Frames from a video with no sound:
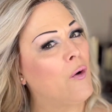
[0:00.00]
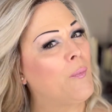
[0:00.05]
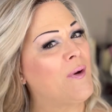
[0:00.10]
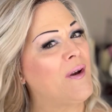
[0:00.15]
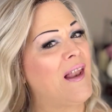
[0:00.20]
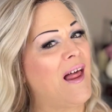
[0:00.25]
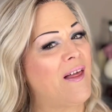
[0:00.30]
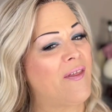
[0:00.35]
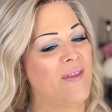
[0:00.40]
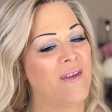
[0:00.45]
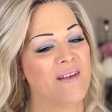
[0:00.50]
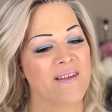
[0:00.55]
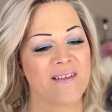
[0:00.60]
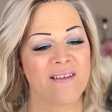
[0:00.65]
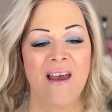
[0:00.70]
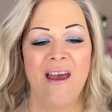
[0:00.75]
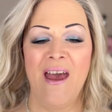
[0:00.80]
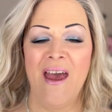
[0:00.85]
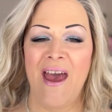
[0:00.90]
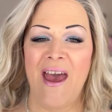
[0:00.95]
open like this,
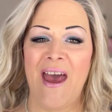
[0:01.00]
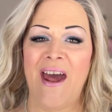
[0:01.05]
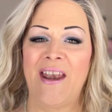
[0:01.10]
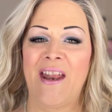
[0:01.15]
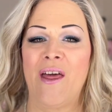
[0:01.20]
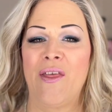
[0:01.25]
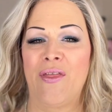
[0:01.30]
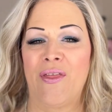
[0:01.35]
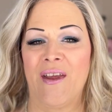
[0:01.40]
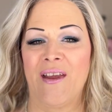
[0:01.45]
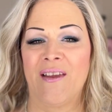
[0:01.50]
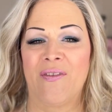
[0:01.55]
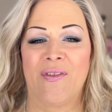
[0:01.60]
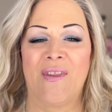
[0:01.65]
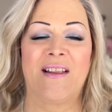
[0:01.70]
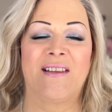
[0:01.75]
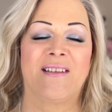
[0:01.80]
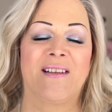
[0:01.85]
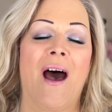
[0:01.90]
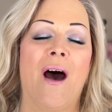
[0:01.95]
and I think
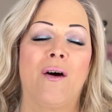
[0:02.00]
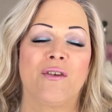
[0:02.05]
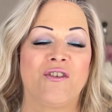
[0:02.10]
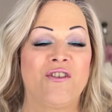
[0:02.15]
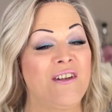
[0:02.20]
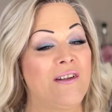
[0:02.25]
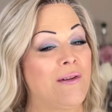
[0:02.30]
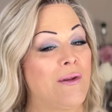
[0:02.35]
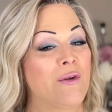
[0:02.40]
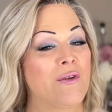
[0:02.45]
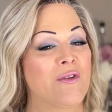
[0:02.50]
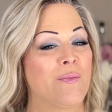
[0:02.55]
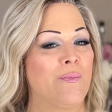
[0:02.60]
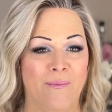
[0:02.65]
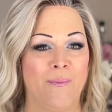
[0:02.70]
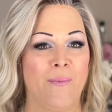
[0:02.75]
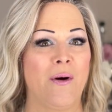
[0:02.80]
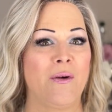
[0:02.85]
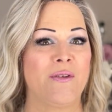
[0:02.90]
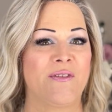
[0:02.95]
that's how she looks
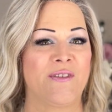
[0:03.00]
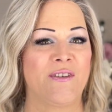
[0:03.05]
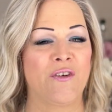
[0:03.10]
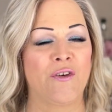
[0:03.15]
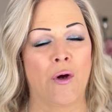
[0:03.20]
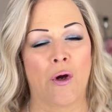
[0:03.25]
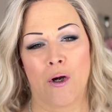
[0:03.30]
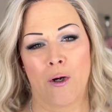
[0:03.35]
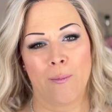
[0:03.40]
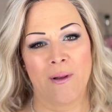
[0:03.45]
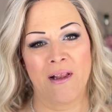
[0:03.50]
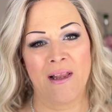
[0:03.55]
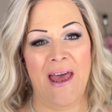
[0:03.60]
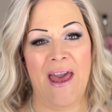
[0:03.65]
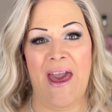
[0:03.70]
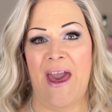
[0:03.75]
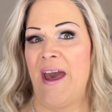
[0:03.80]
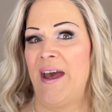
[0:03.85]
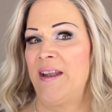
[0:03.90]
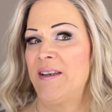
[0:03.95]
most adorable
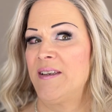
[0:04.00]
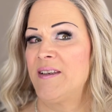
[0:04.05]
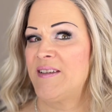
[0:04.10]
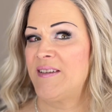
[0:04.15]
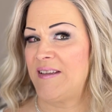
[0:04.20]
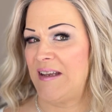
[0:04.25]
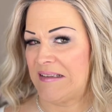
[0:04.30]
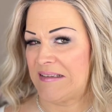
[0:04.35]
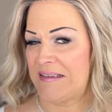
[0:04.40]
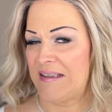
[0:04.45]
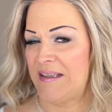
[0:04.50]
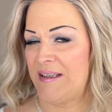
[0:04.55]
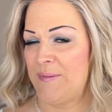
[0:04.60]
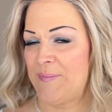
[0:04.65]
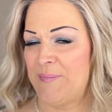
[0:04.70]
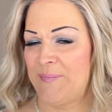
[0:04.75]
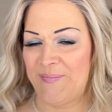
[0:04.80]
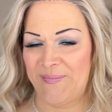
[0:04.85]
and sexy.